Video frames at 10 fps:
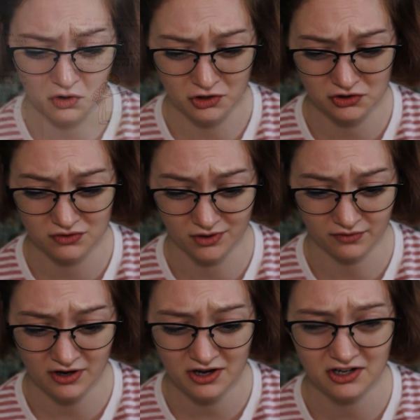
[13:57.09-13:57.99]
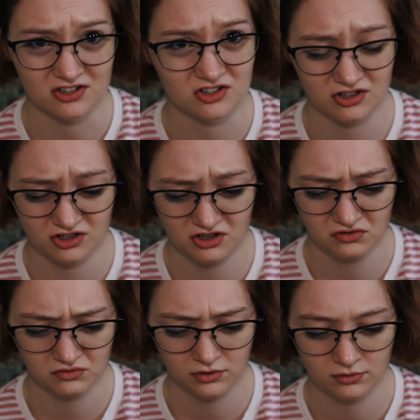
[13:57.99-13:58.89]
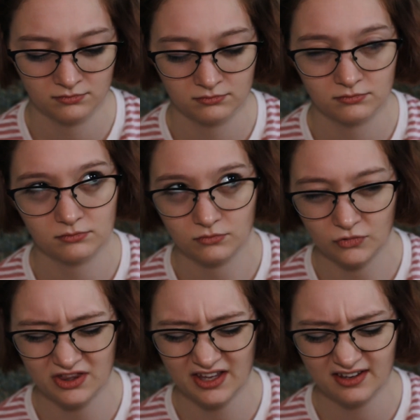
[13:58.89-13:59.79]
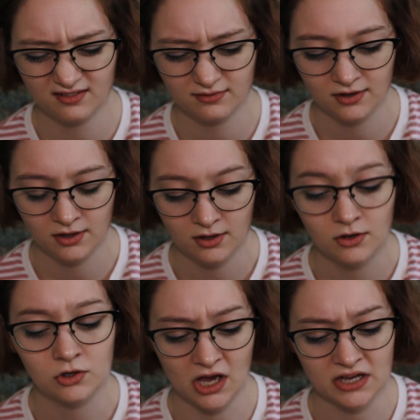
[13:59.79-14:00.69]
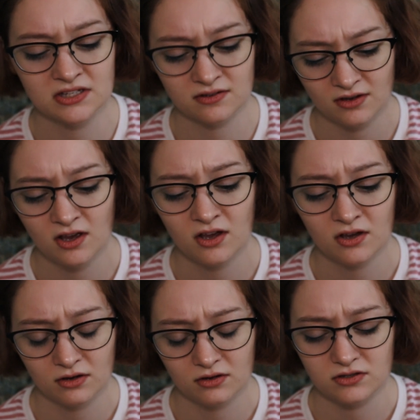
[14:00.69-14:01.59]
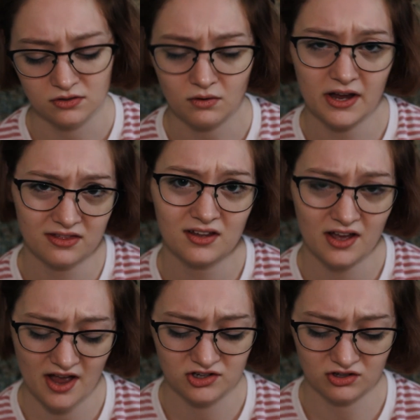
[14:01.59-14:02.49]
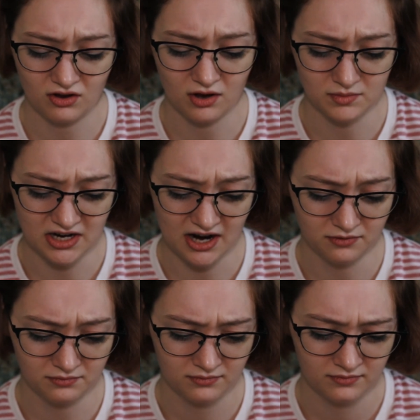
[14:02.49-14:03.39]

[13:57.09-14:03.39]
wrong sort of honey, shouldn't you?" "Would they?" "Yes. So I think I shall come down."